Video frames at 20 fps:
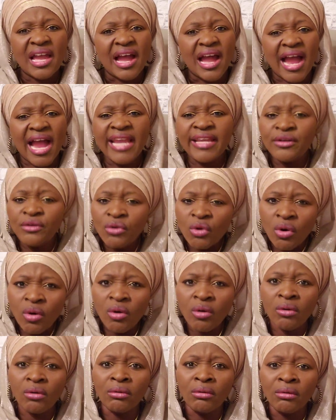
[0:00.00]
I
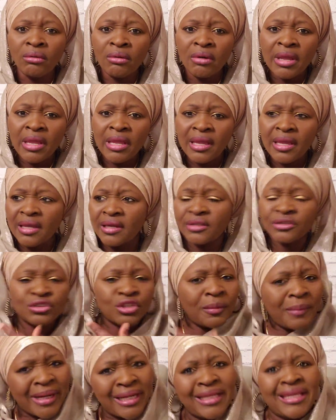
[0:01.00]
know.
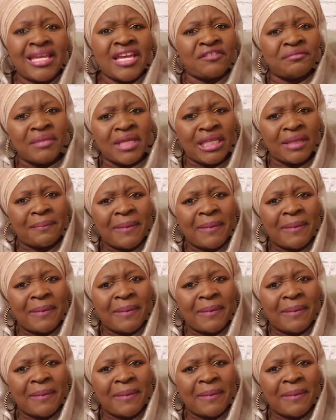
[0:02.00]
Somebody gave me the